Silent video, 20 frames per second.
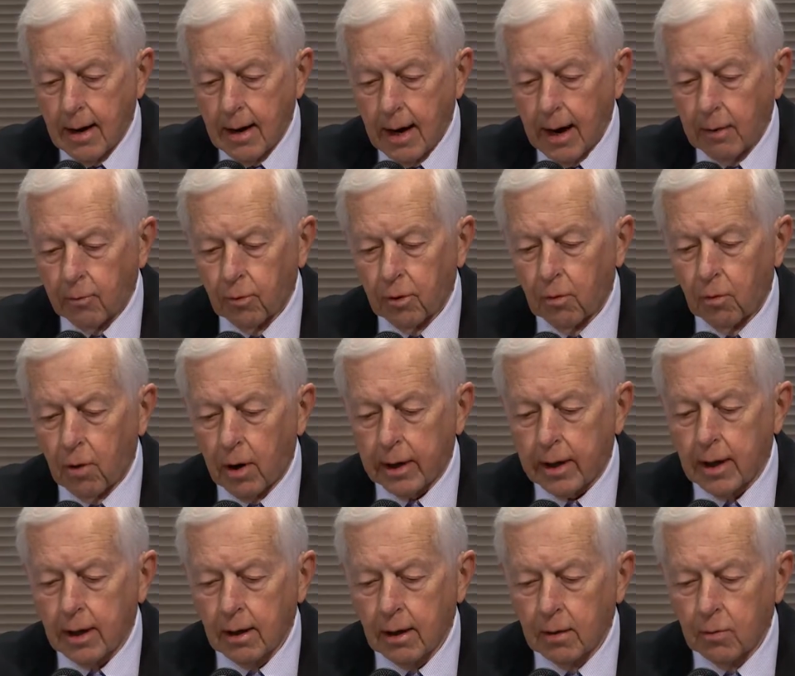And we're
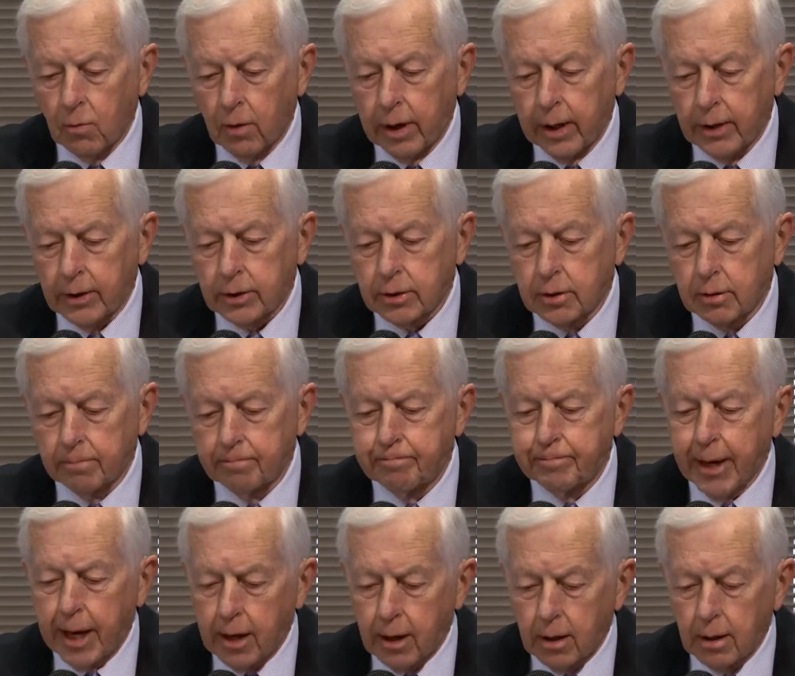working on ways to
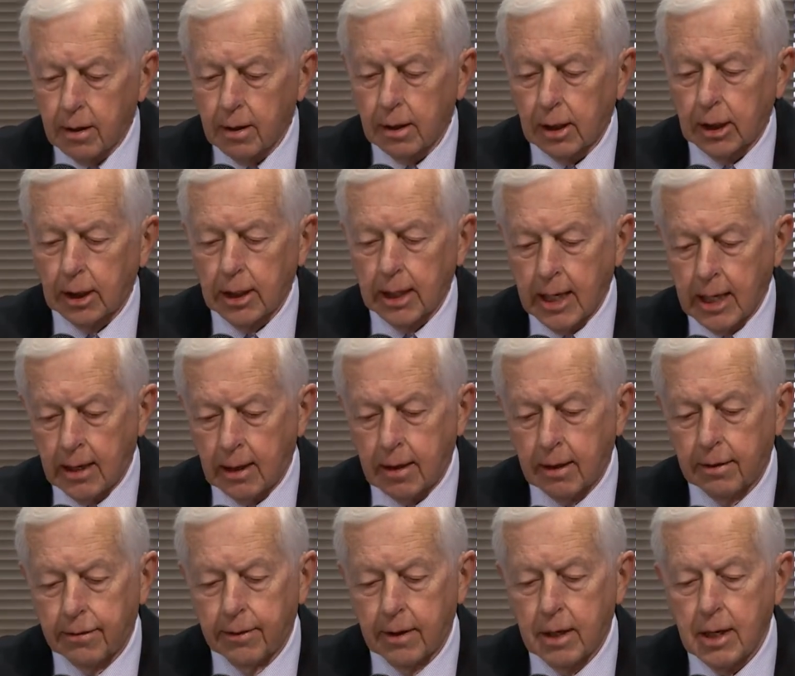better link
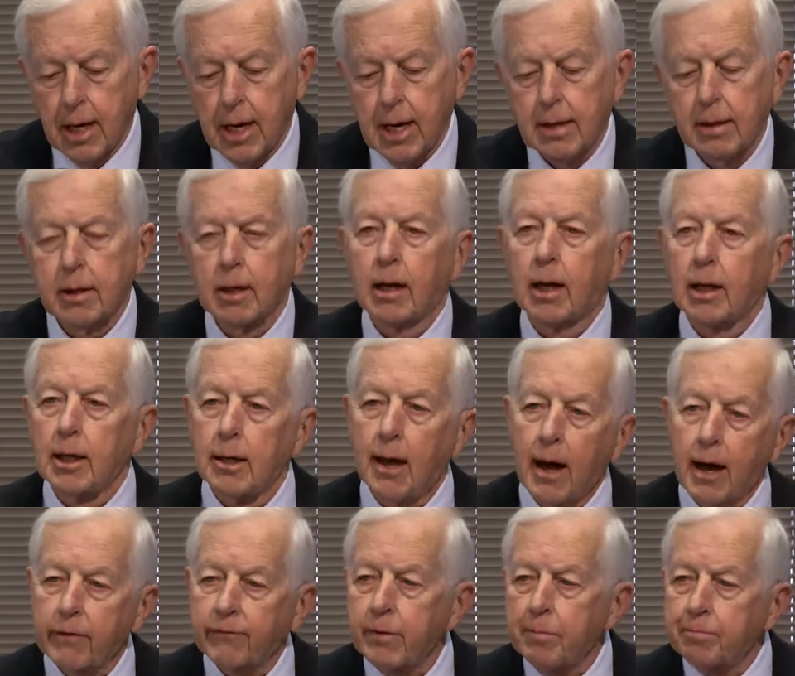the need that a
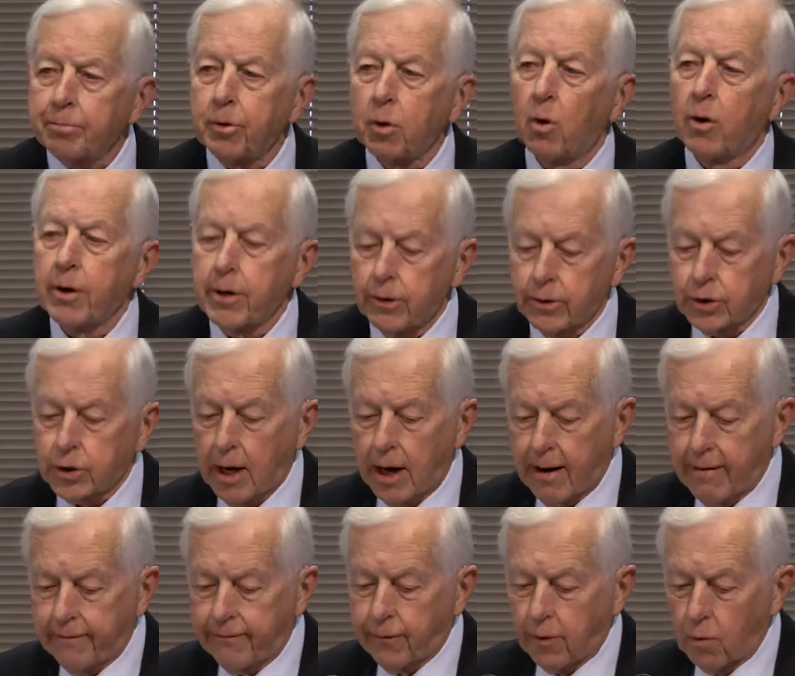lot of employers
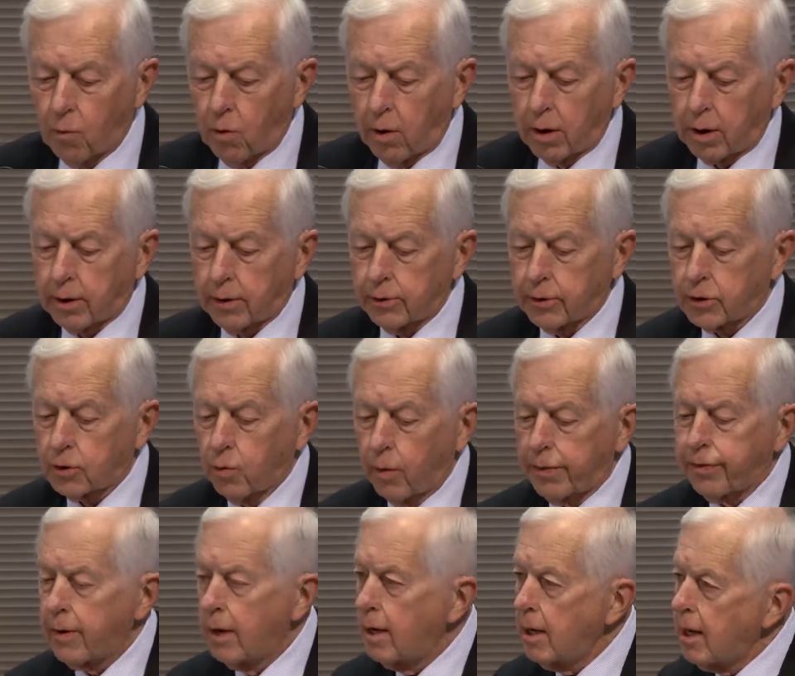have for workers
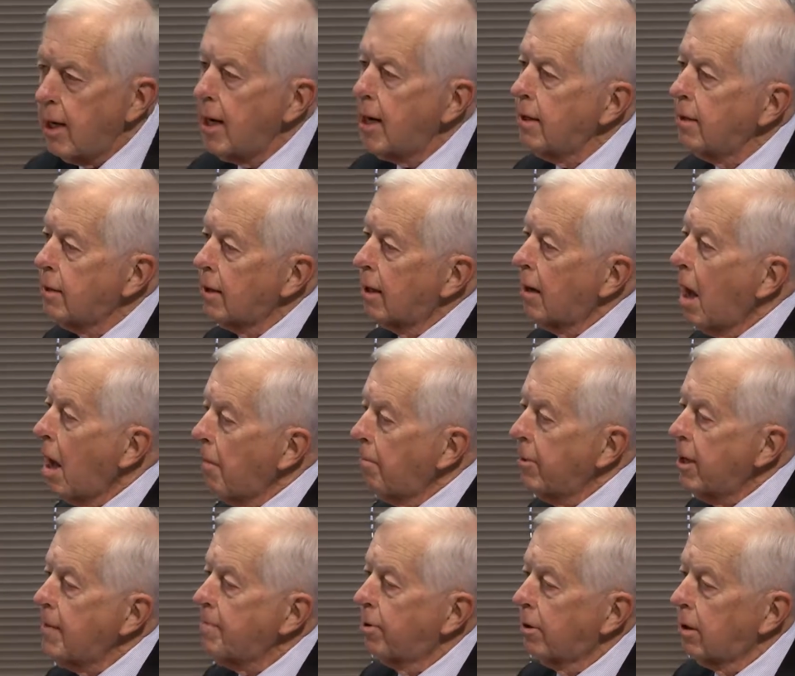with the need that
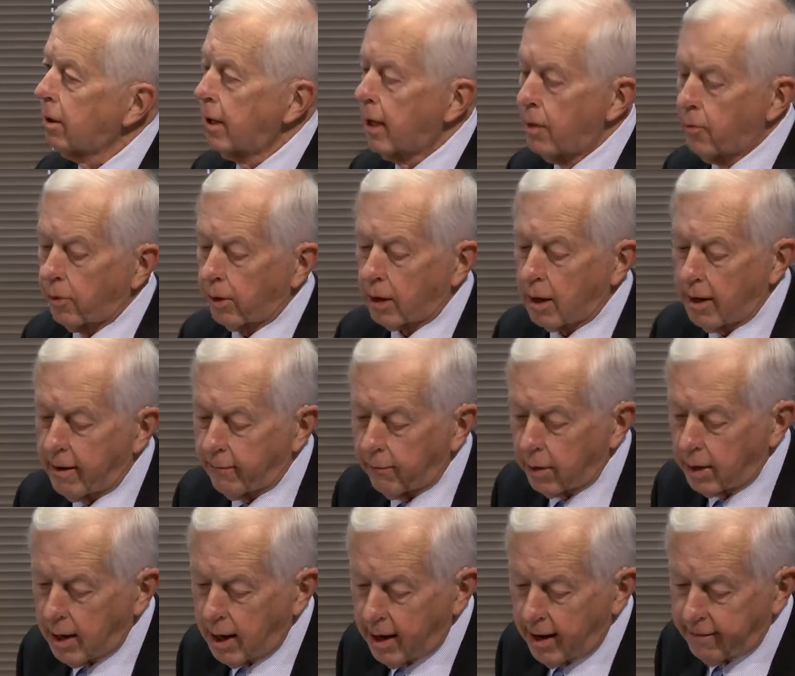people in
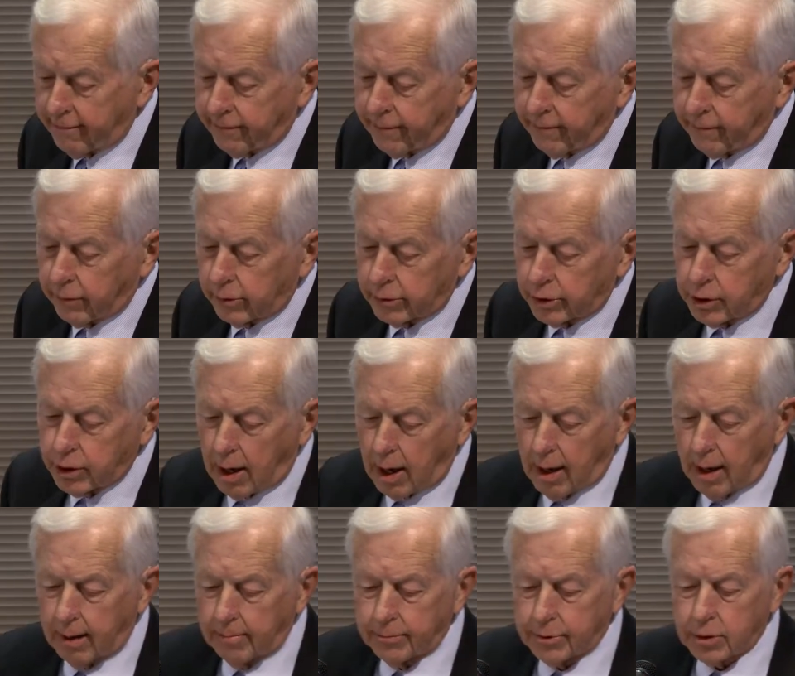recovery have for
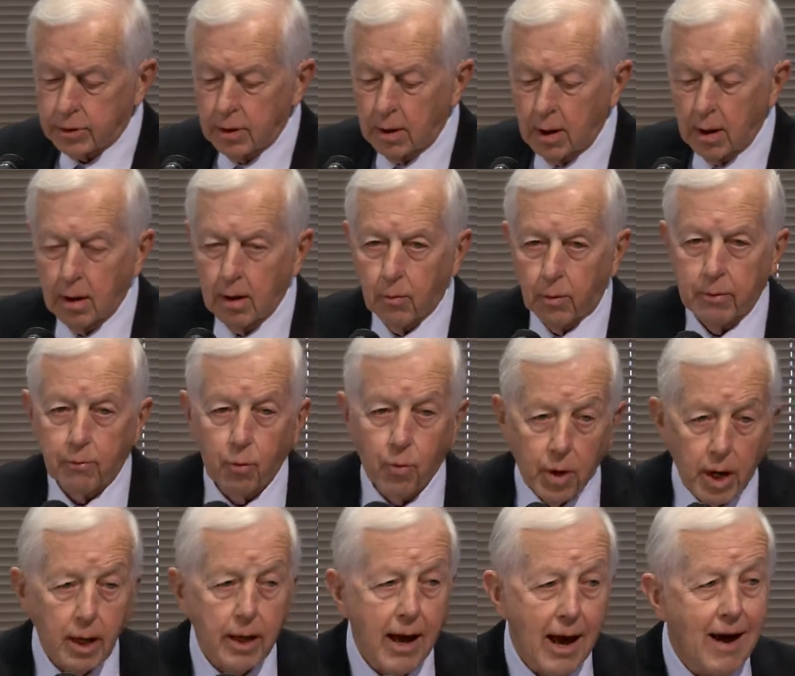jobs. We
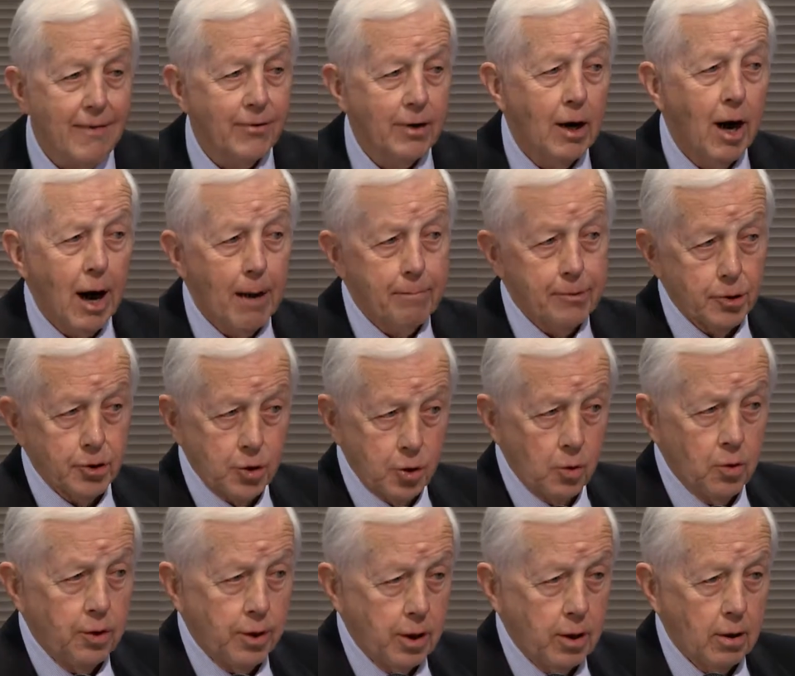really have an
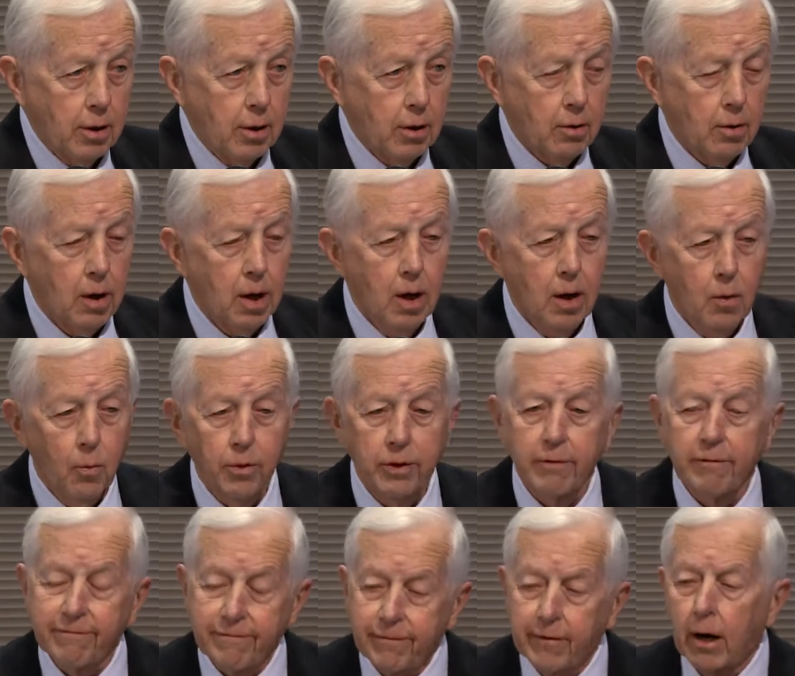opportunity here with
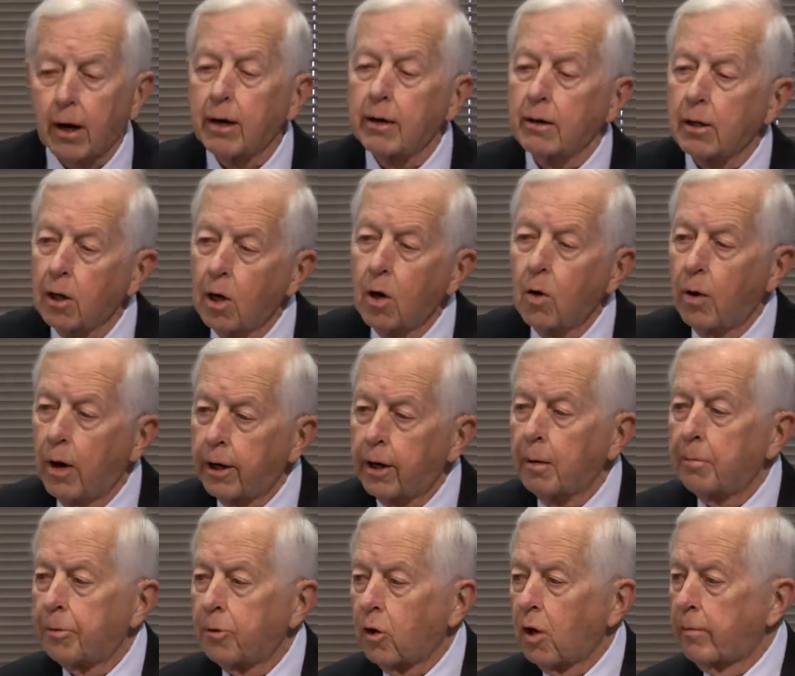a very low
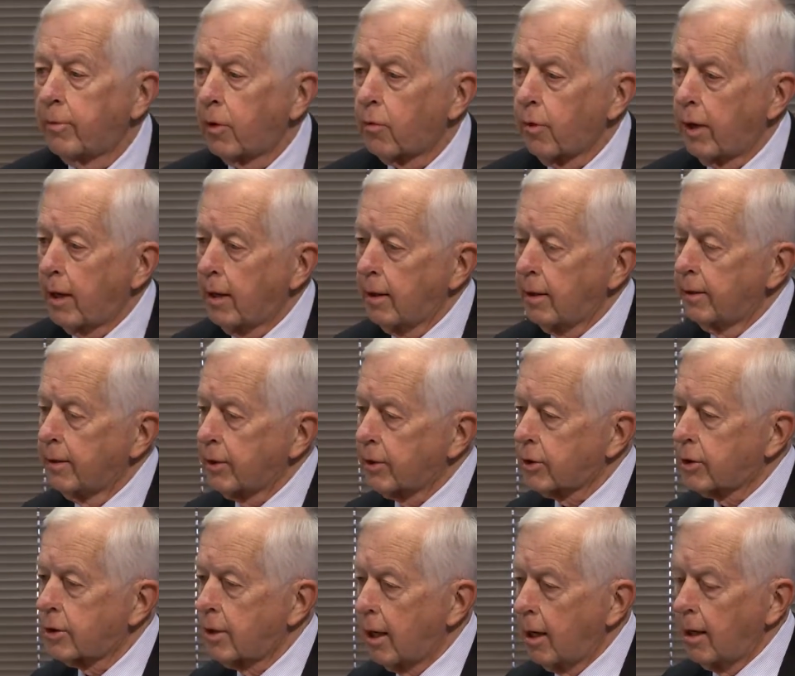unemployment rate in the
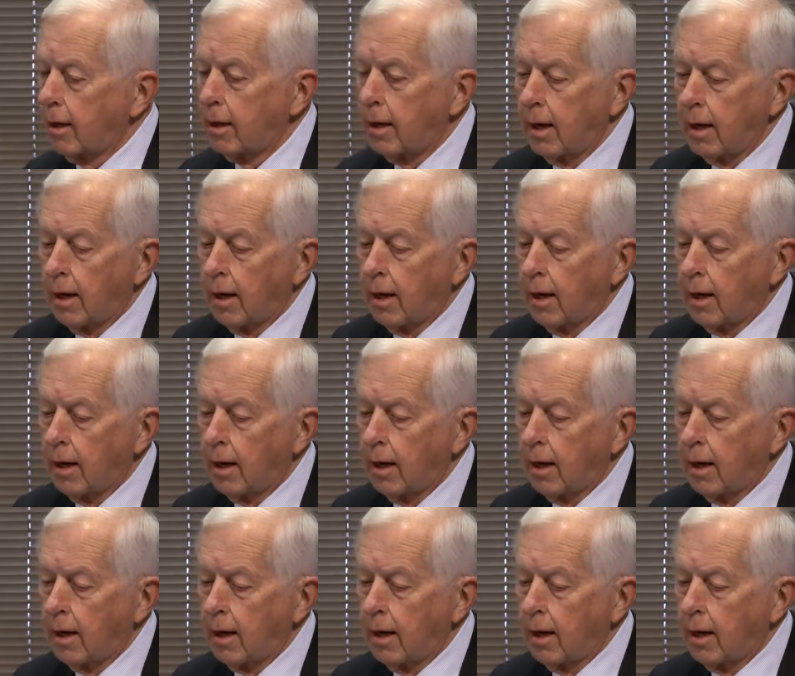state.